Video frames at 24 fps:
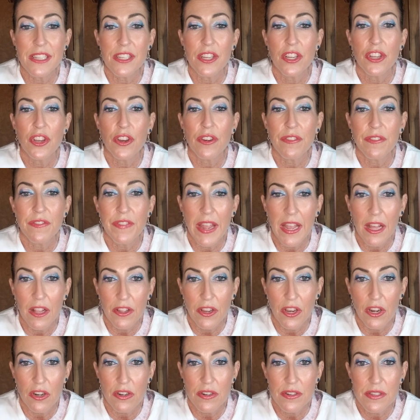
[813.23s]
your
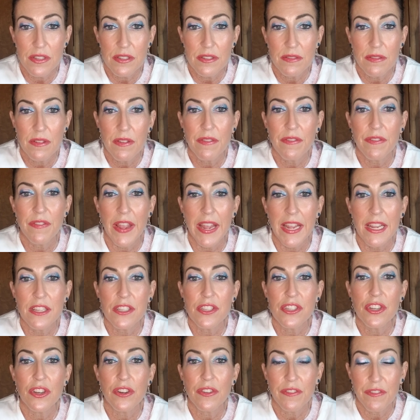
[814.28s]
failures,
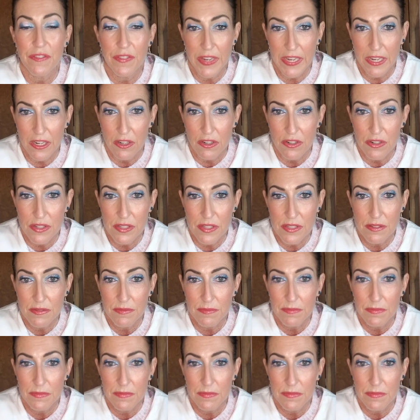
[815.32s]
face your fears,